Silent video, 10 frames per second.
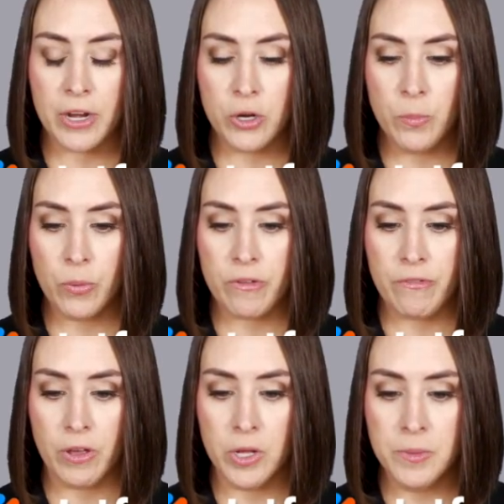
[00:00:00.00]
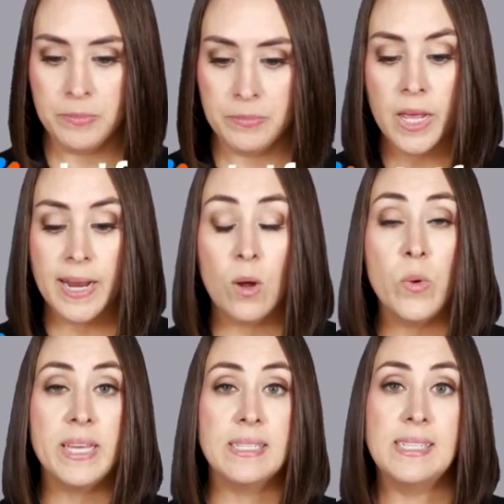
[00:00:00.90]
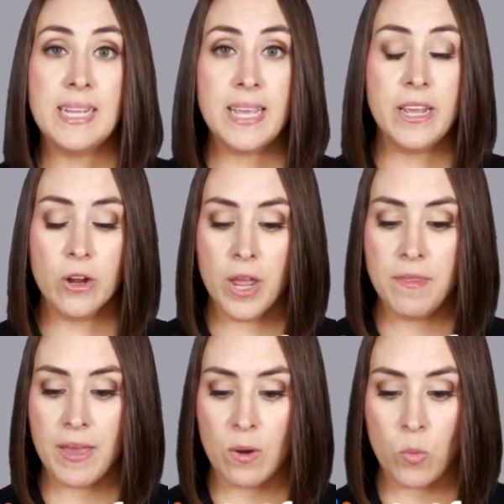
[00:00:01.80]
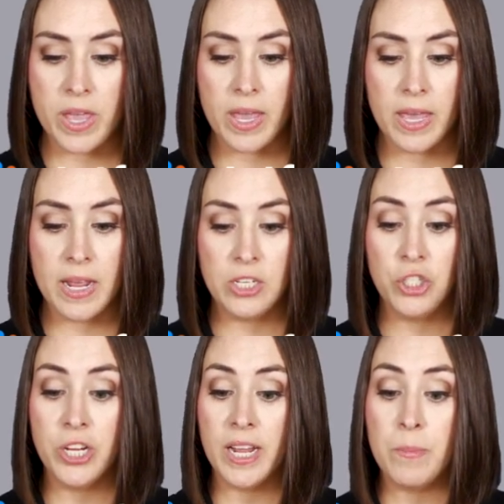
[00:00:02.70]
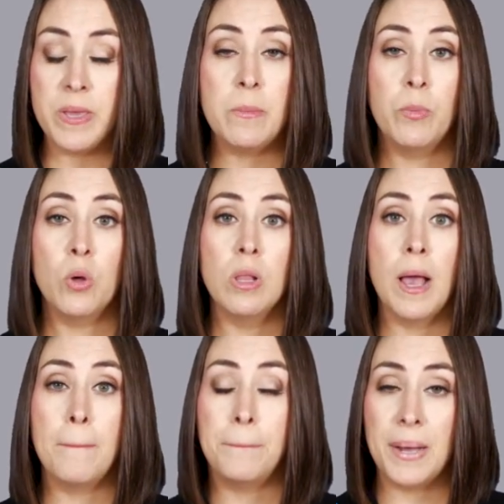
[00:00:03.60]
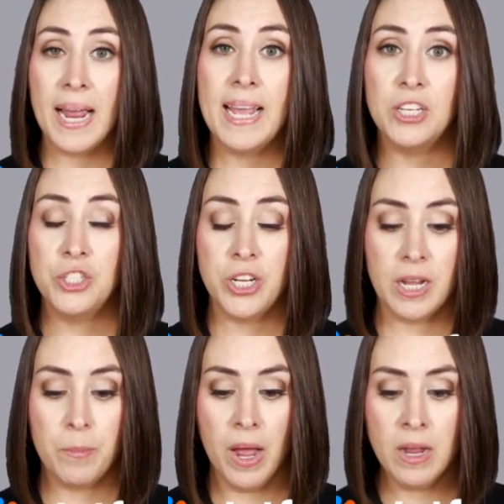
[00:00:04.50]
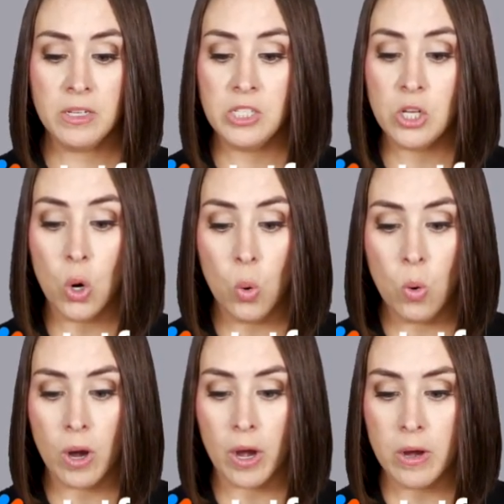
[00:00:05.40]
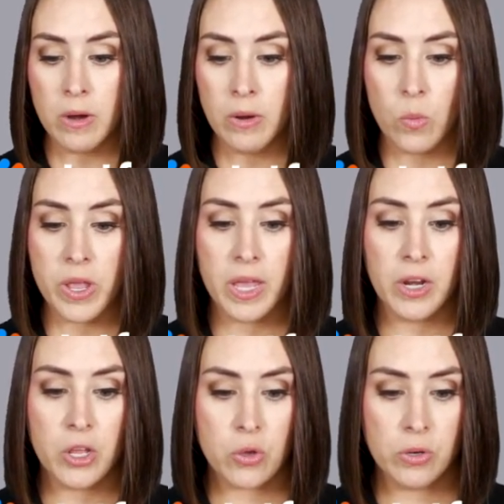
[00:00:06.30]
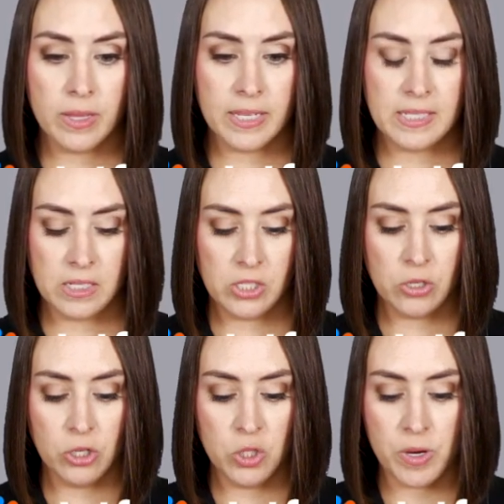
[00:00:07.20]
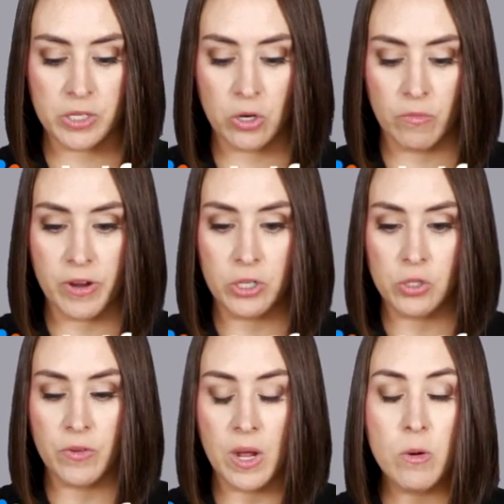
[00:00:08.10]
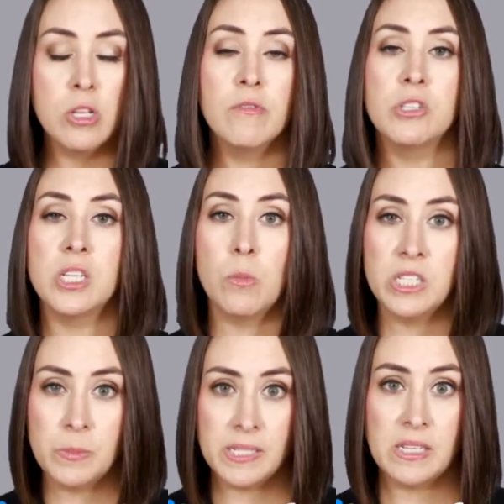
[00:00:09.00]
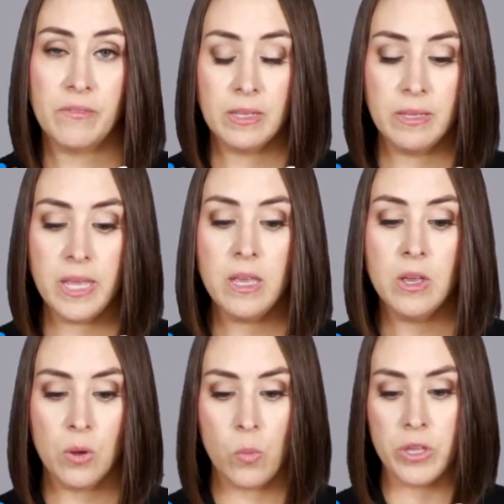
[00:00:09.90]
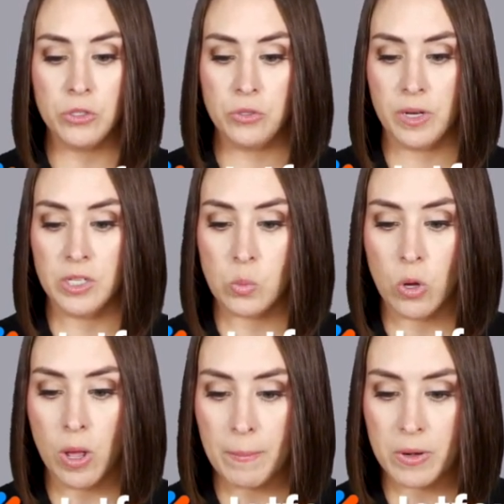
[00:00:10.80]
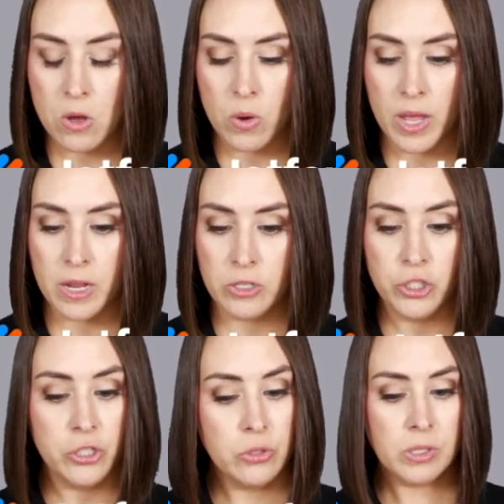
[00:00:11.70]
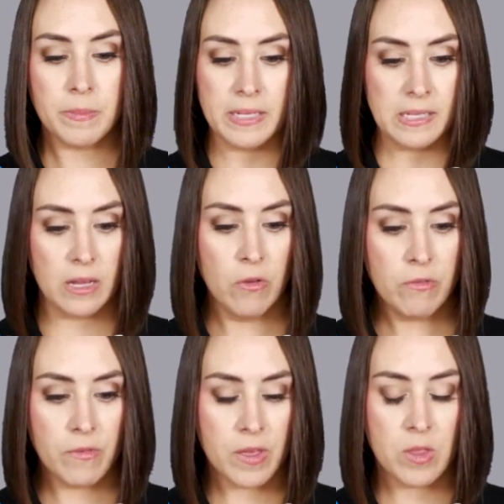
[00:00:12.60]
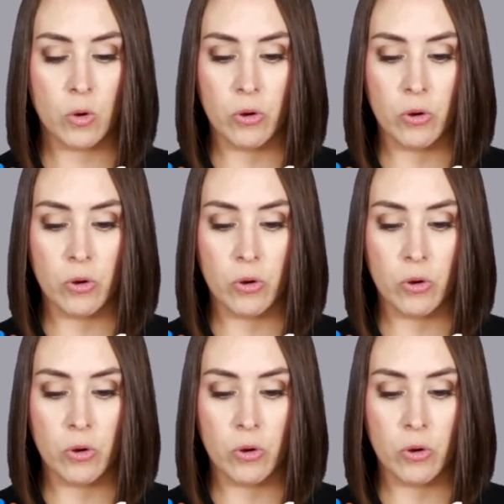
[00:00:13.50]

a New Prefill. Now we can see here that we can check people by a checkbox, or we can utilize this search box over here. So if I want to look for someone specifically, we can do that as well. I'm going to go ahead and choose myself, and then we'll